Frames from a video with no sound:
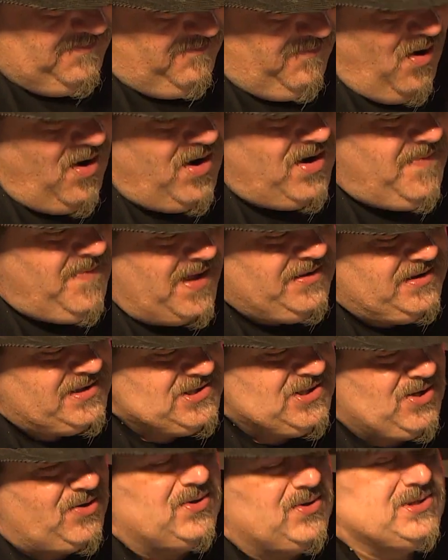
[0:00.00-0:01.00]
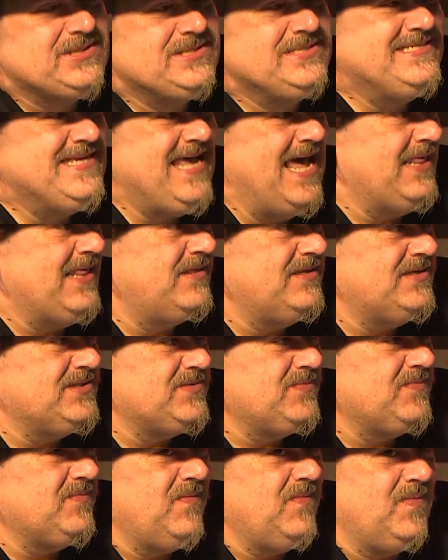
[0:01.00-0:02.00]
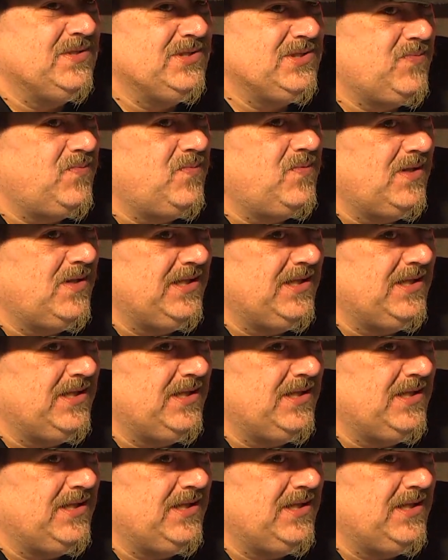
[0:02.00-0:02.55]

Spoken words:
part about this girl's death is what's really